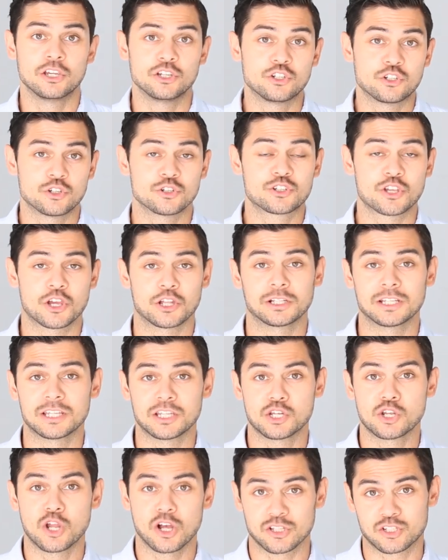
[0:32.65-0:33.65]
You should certainly
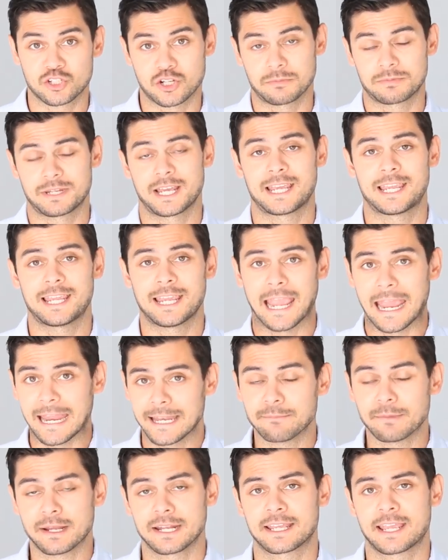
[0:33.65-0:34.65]
not stop taking
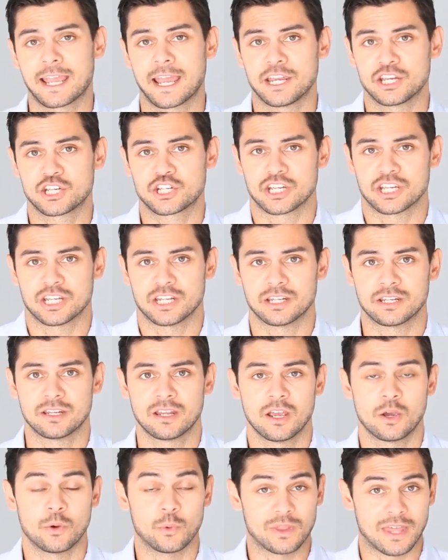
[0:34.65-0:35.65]
any medication
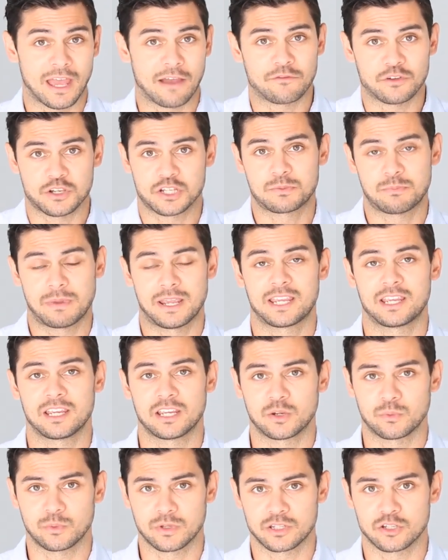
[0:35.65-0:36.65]
without first
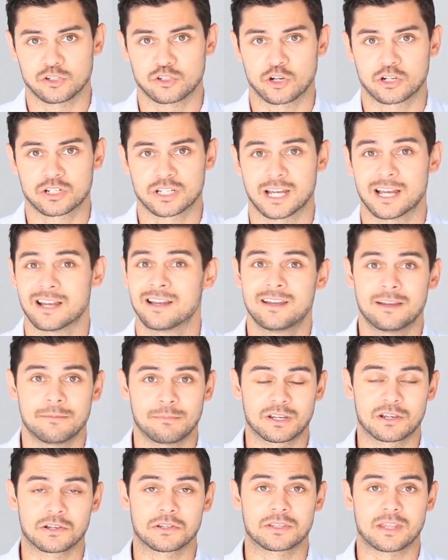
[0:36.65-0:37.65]
speaking with your doctor
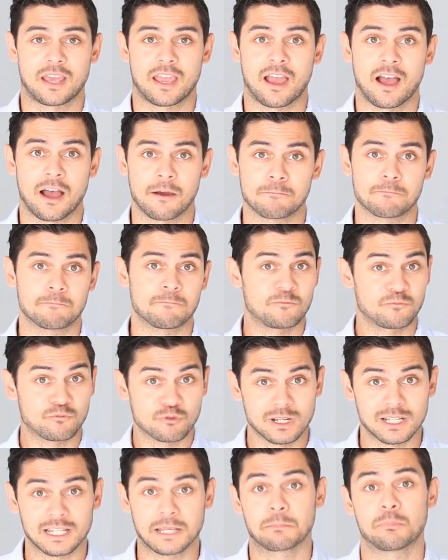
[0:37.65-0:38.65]
because they are
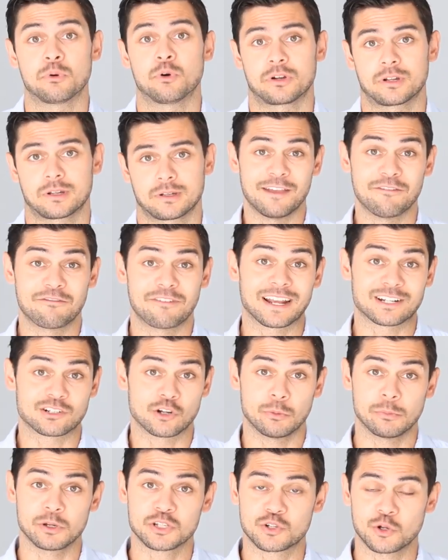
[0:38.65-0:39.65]
really important. In fact,
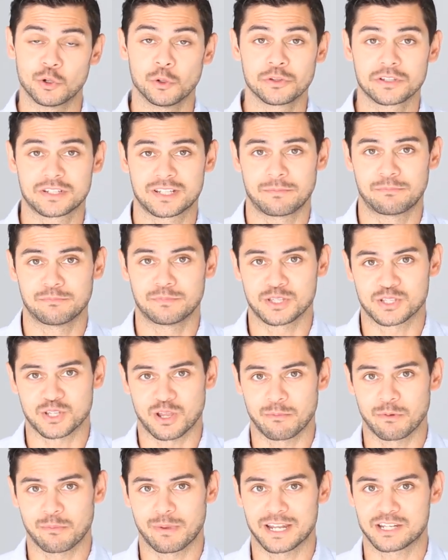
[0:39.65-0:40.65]
almost all the supplements
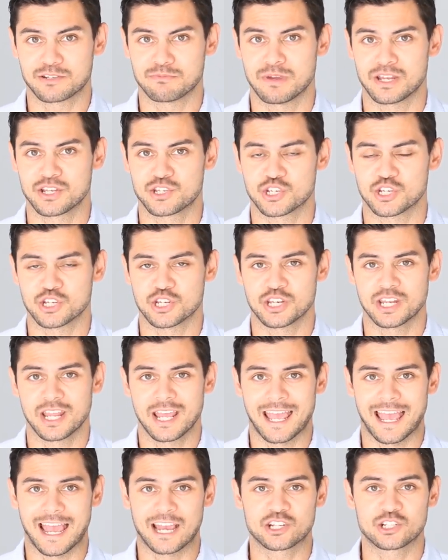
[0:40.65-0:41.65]
I'm about to mention
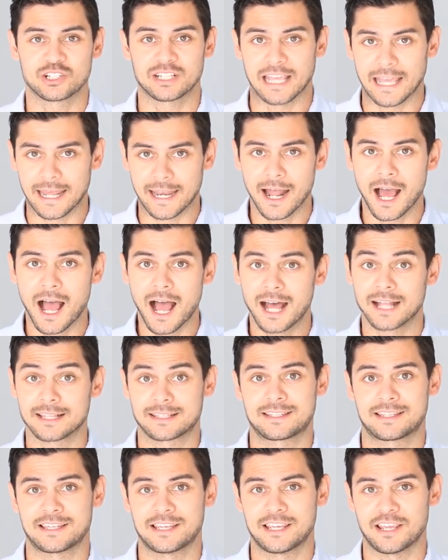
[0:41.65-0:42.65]
actually
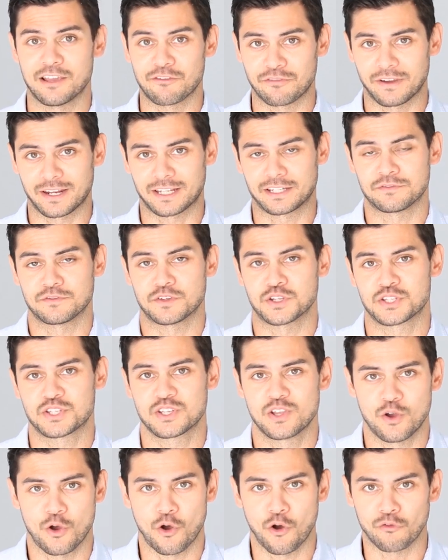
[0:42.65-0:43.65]
enhance the effectiveness
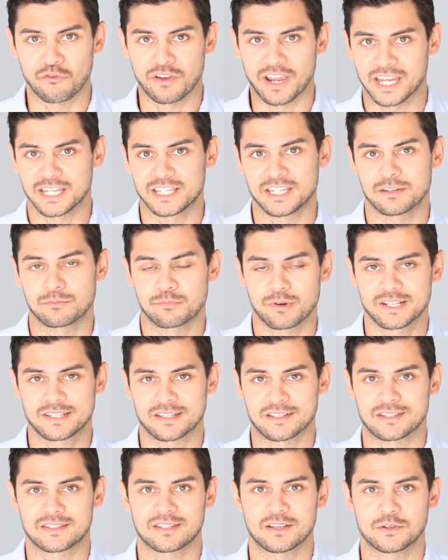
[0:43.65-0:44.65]
of
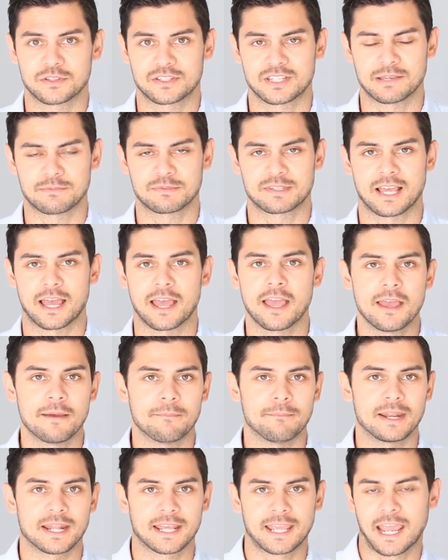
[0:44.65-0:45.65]
antidepressants. So it seems that
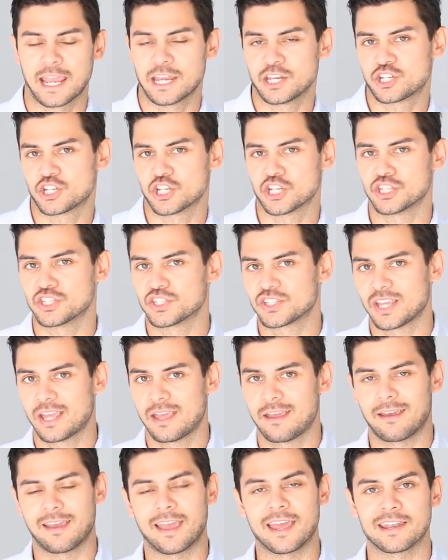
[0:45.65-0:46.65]
medications
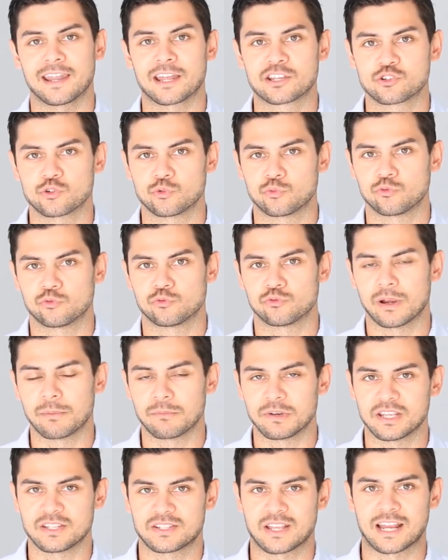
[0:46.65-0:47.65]
and natural
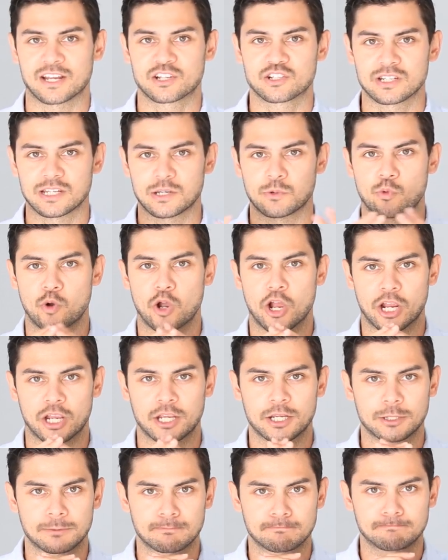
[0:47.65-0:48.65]
remedies actually work
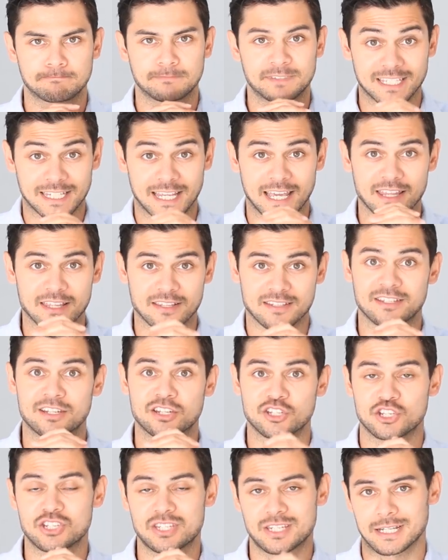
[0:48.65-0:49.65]
together
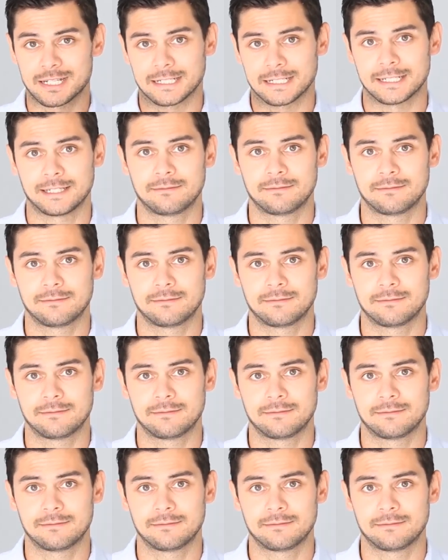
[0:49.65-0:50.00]
synergistically.